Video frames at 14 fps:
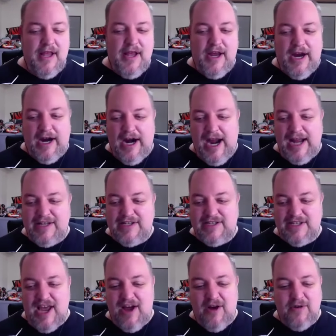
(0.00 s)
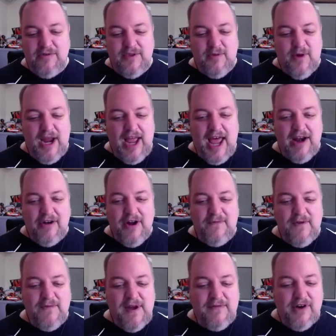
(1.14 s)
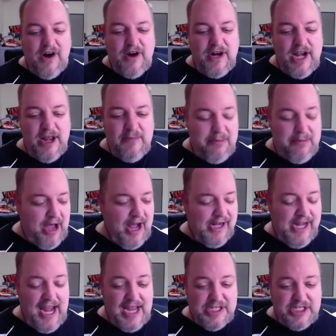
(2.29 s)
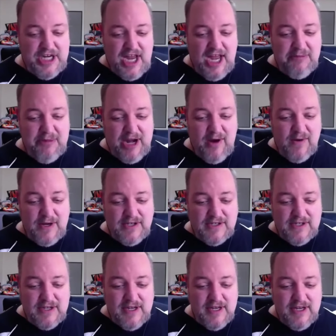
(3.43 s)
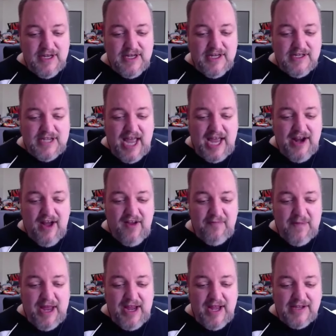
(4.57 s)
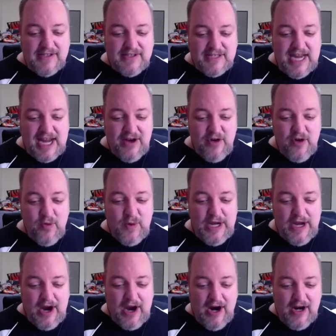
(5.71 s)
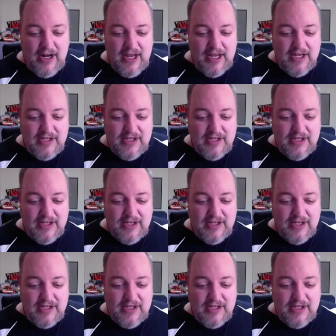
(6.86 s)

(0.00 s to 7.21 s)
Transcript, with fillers: All right. So the way I don't know if you've ever heard any of my podcasts, John, but I always sign off by us saying who we are.